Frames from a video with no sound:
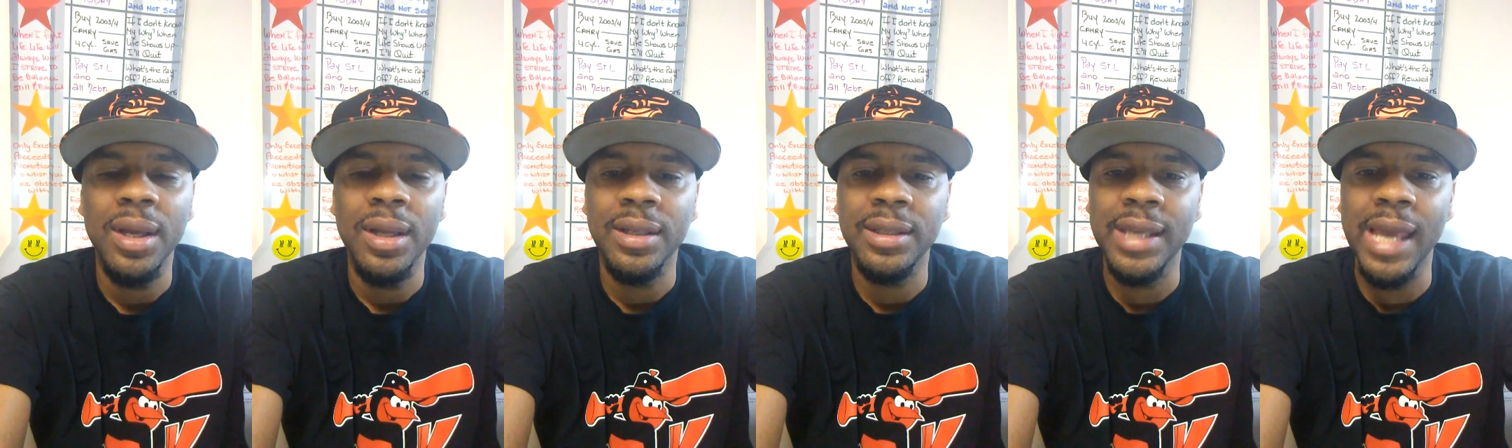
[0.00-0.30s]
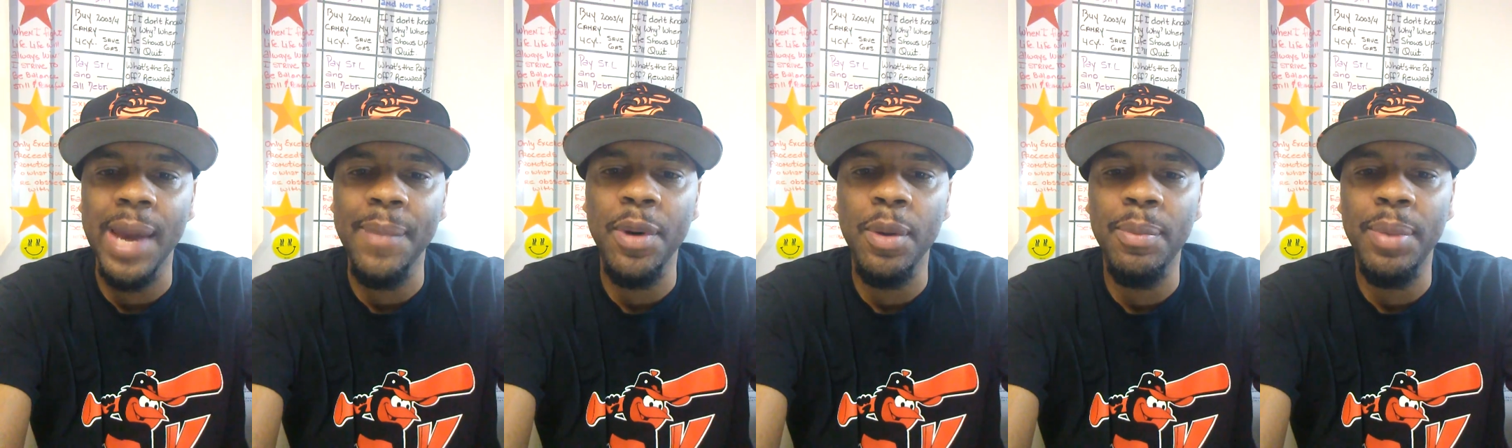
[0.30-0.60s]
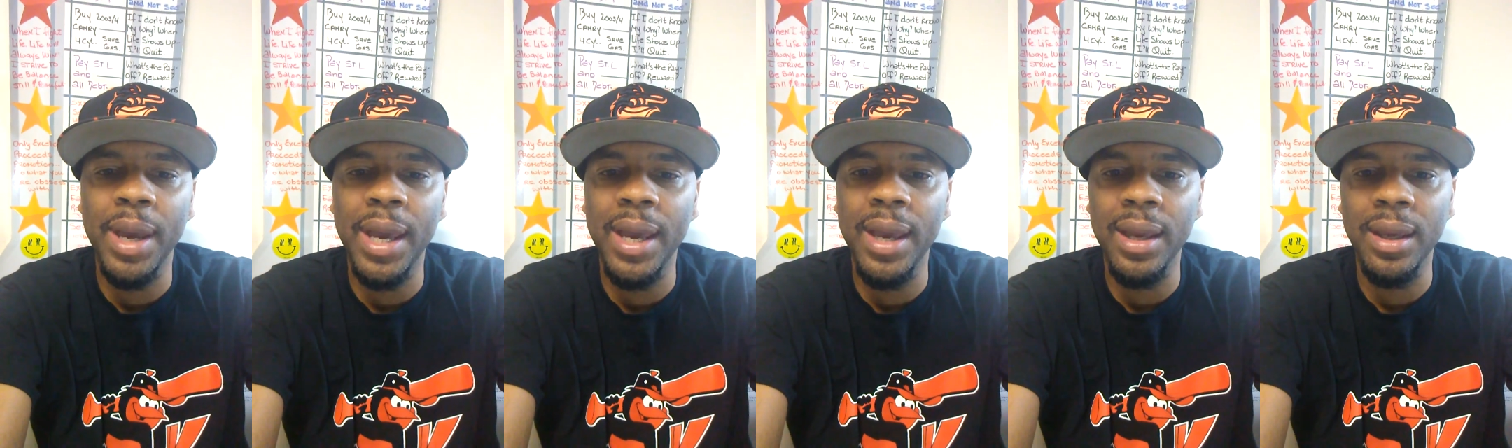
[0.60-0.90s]
Tampa
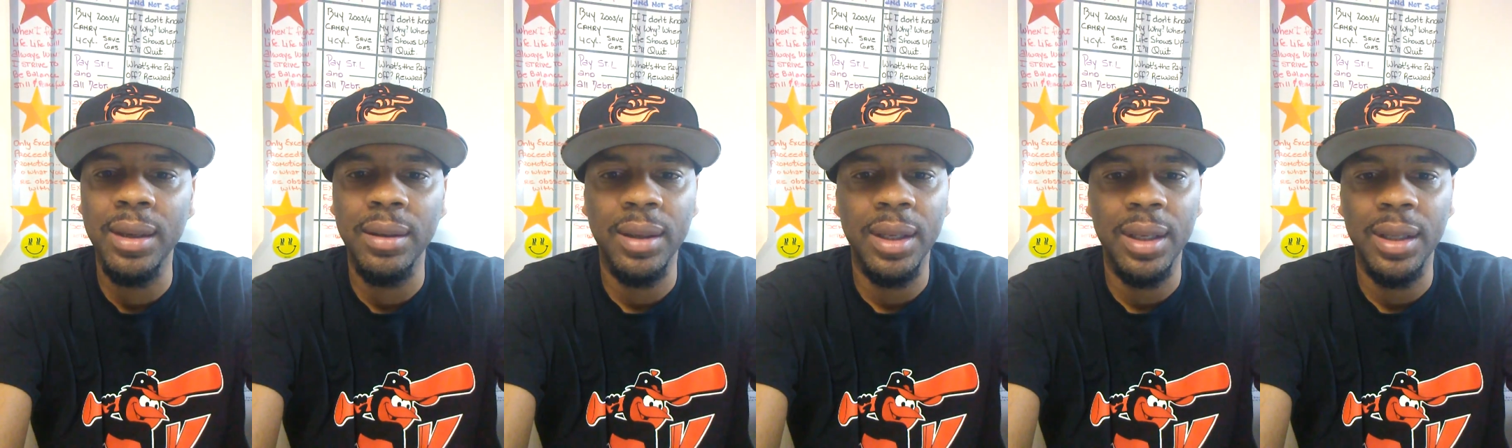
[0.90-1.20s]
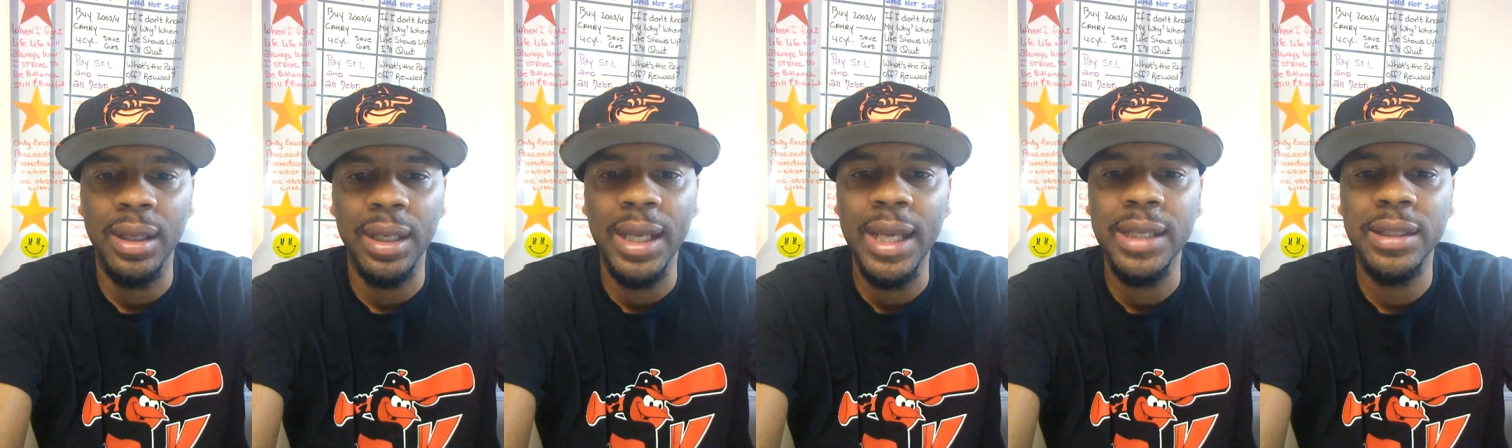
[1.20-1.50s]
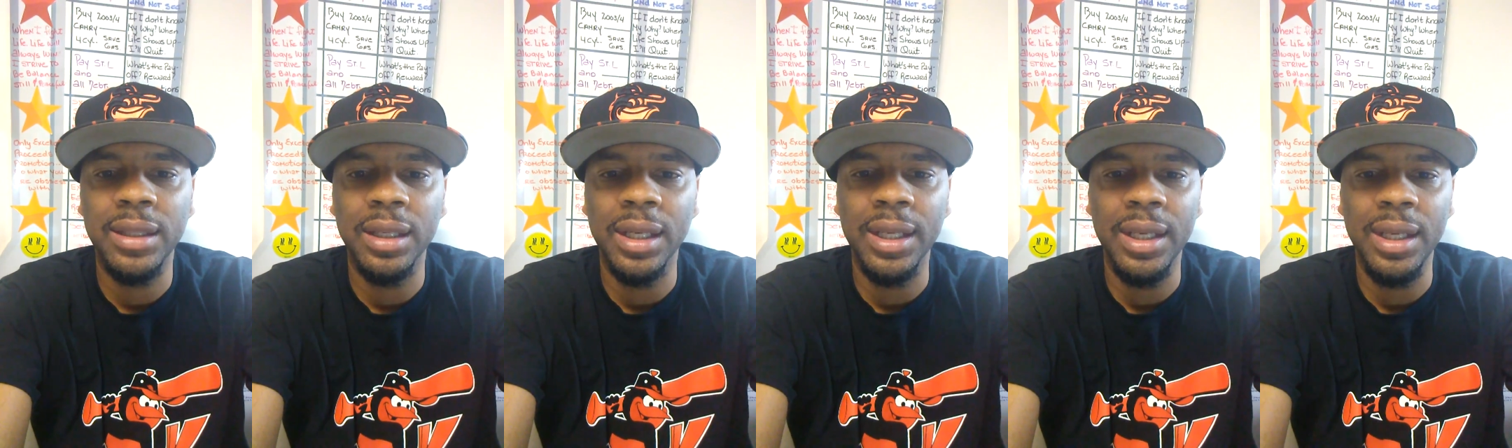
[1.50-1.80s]
Bay leads
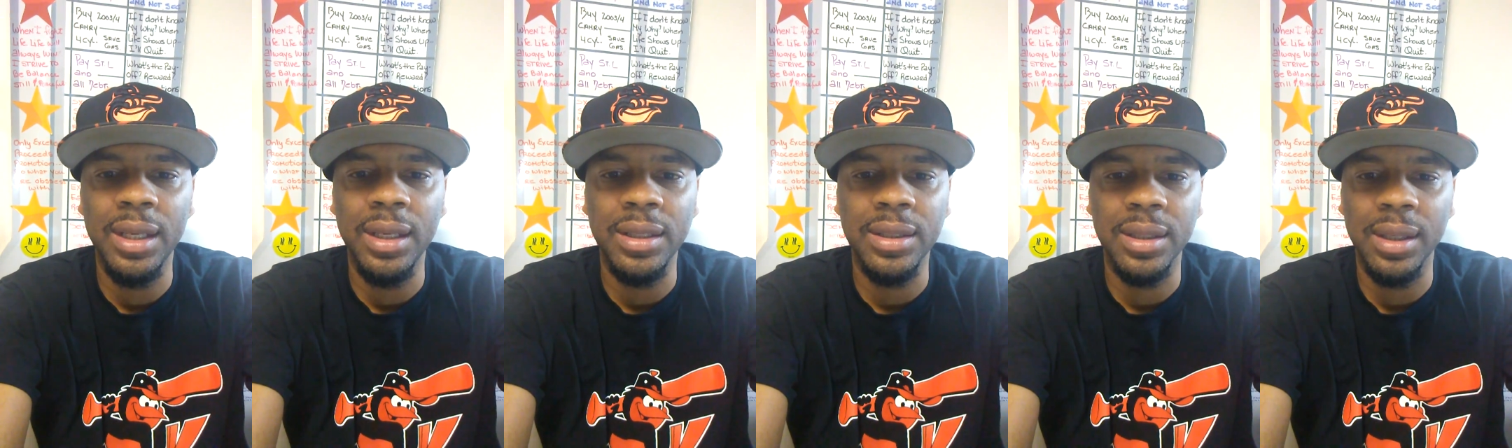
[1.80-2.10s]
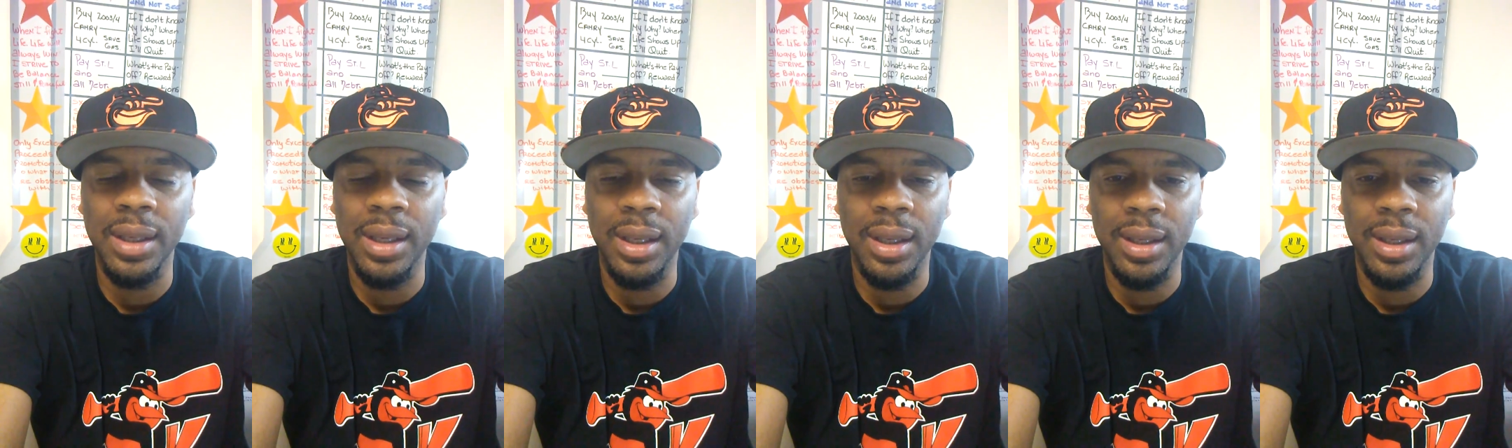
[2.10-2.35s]
the leagues